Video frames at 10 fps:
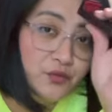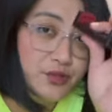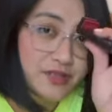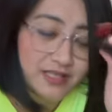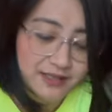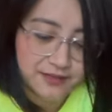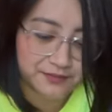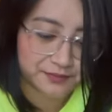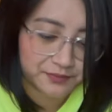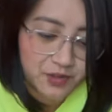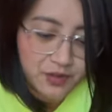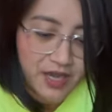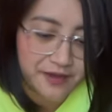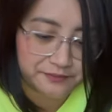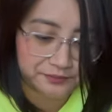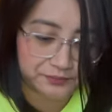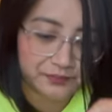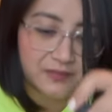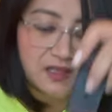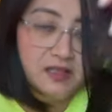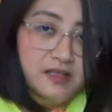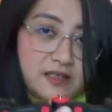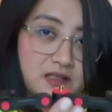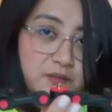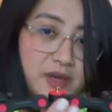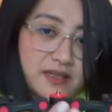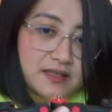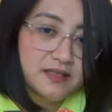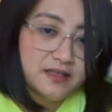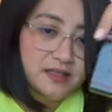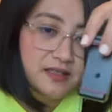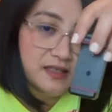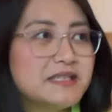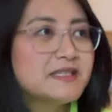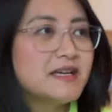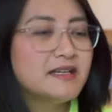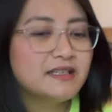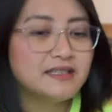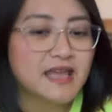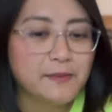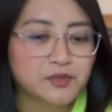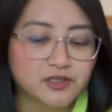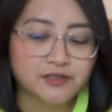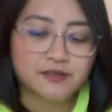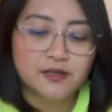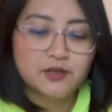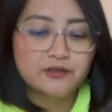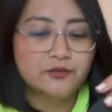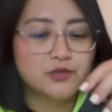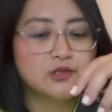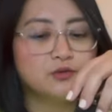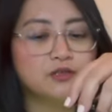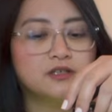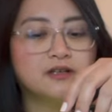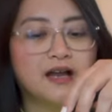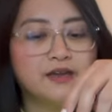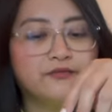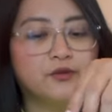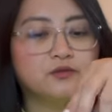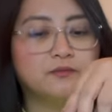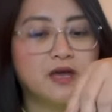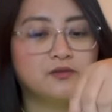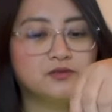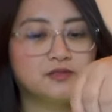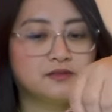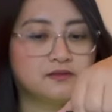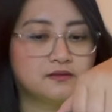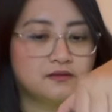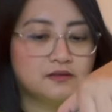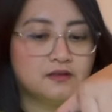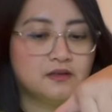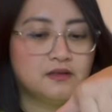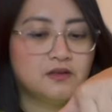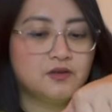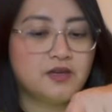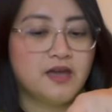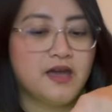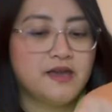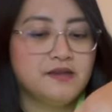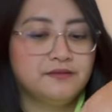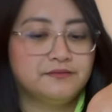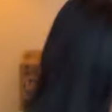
for this, okay? So basically, it's an adapter for your iPhone mount, okay?